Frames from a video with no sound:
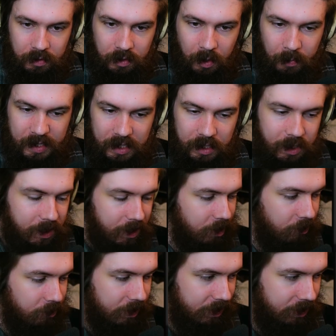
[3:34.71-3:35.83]
And we can
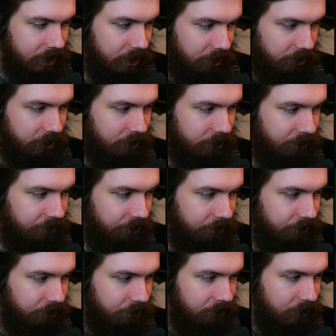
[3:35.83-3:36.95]
hear here
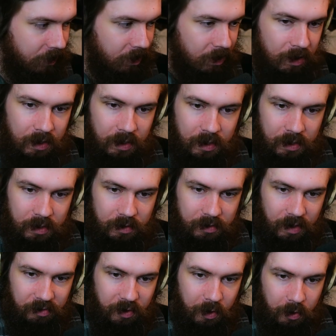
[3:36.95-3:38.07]

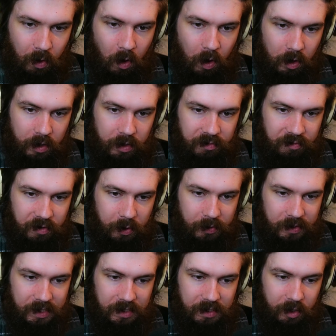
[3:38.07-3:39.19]
that there are
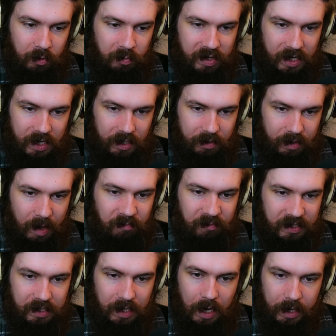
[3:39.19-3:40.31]
frequencies that are being
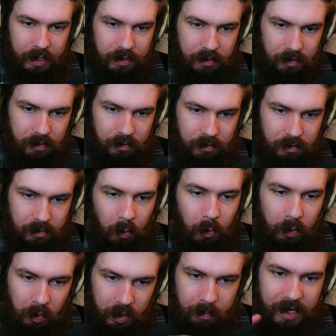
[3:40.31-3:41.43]
emphasized, but
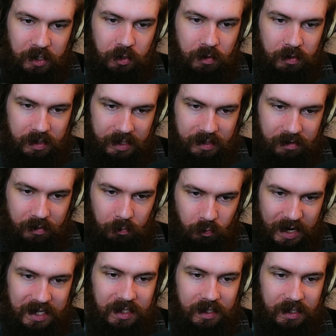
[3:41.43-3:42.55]
we want to make sure that the
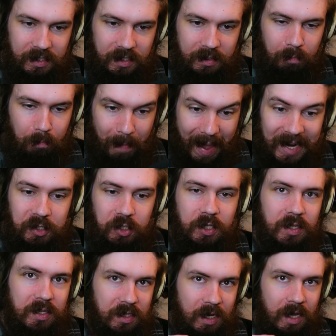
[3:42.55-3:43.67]
resonance
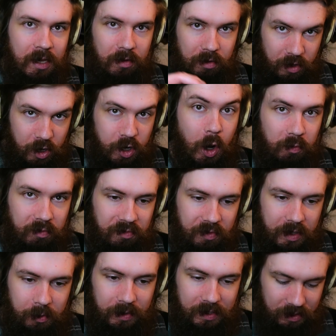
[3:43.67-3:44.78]
matches the note
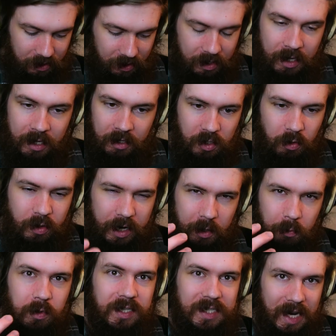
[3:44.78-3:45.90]
frequency so that
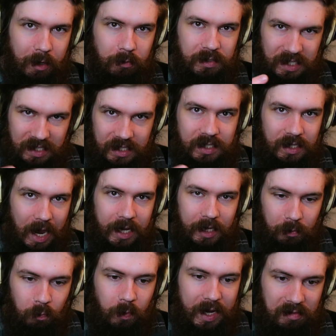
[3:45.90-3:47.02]
it will sound
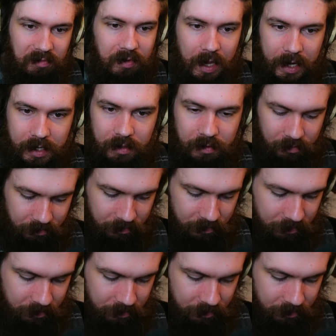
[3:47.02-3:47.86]
sine wave-like.